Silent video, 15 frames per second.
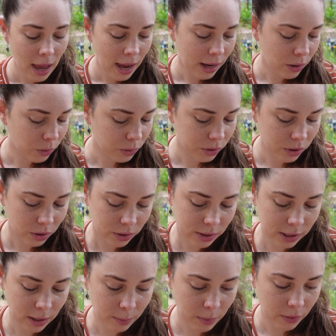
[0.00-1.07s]
and also
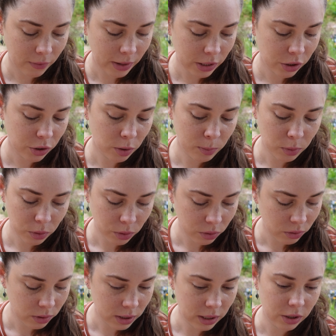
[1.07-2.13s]
some
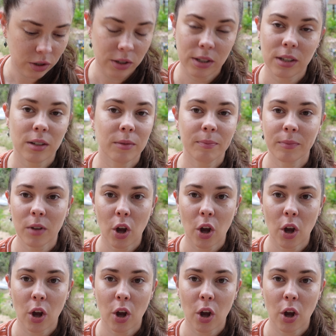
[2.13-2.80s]
vegetables and just